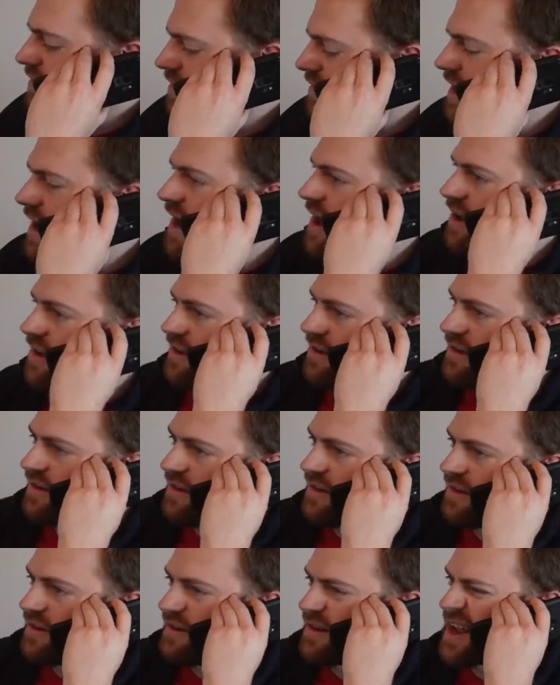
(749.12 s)
Yeah.
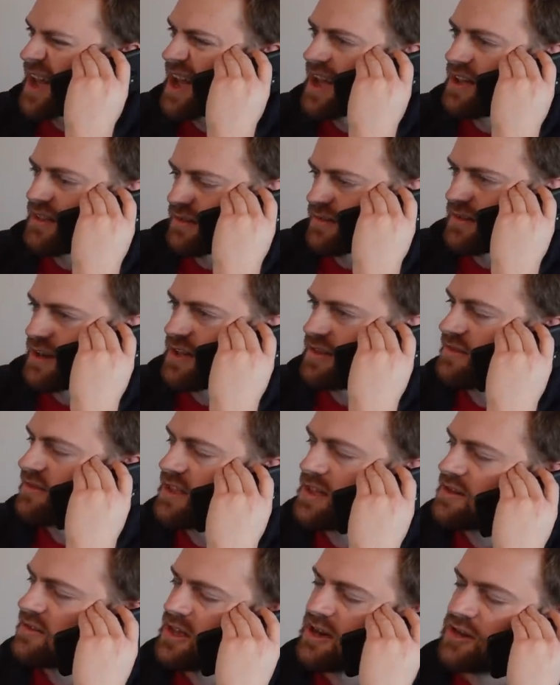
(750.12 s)
Nah, nah,
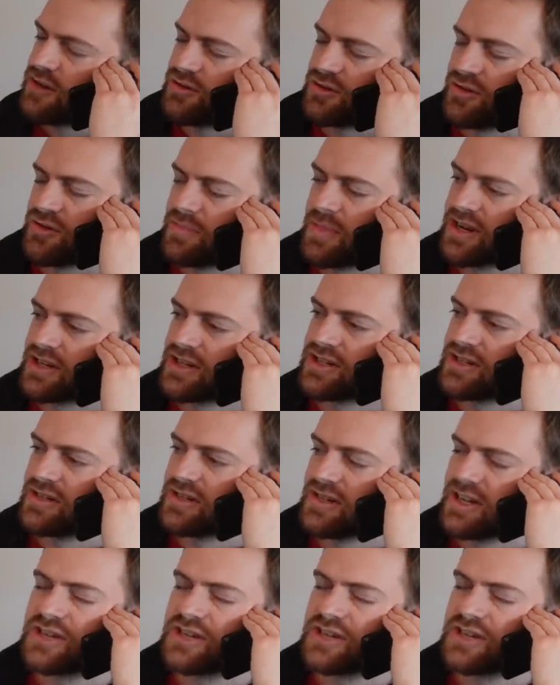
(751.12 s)
they, they don't talk much.